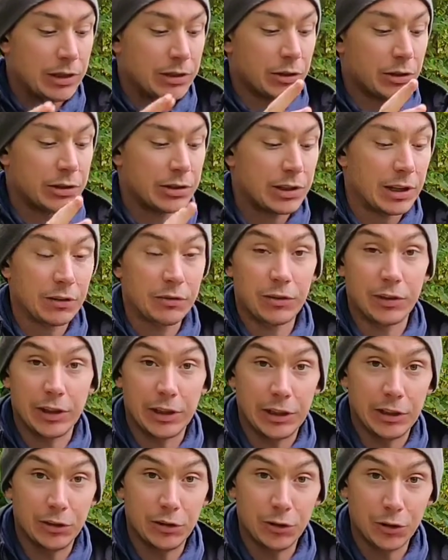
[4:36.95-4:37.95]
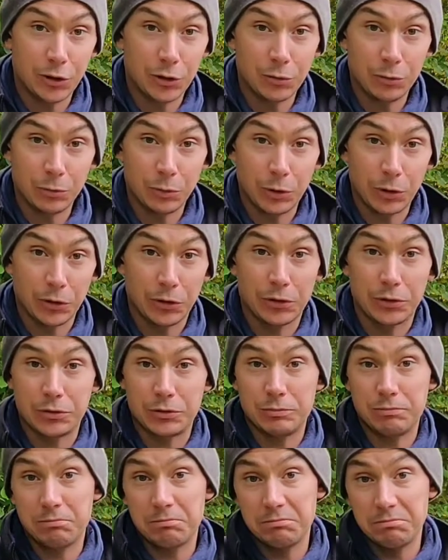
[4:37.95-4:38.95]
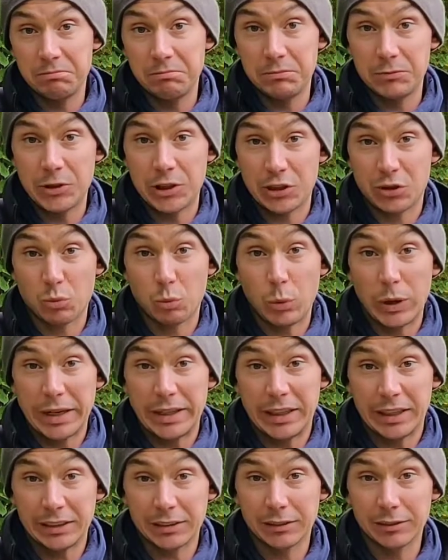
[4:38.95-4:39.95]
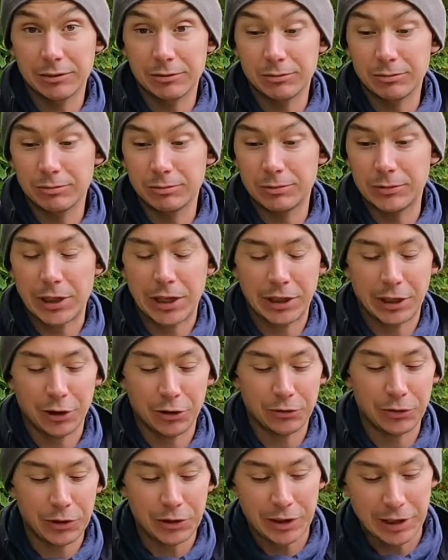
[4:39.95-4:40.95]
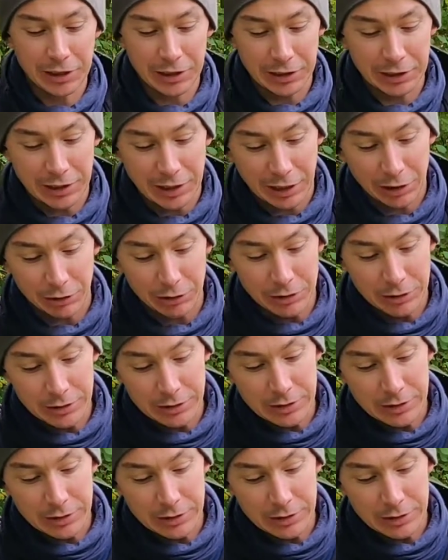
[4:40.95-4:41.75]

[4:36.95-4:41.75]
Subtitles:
So it's definitely not worth just waiting. Take care of it then and now.